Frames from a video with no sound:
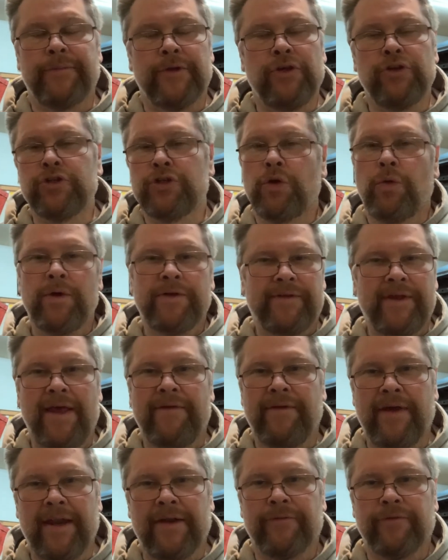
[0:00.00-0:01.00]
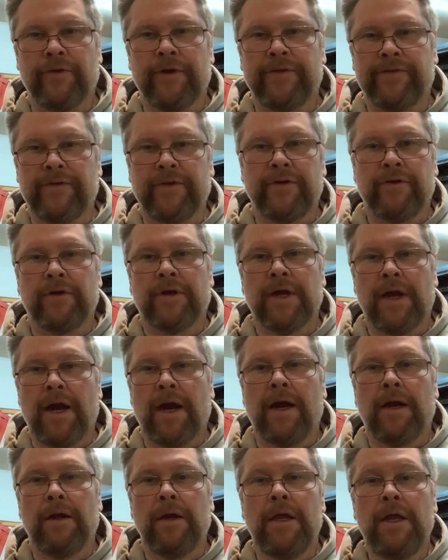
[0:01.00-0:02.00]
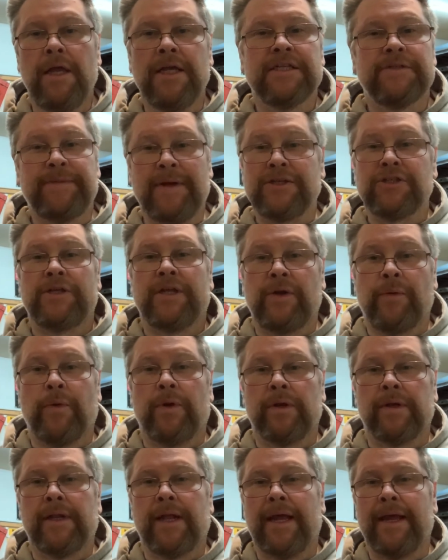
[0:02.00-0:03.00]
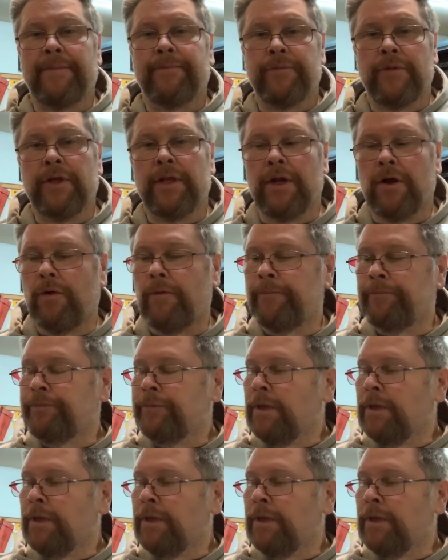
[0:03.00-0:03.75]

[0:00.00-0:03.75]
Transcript: But you should always have antifreeze in your car, especially in the wintertime, you know.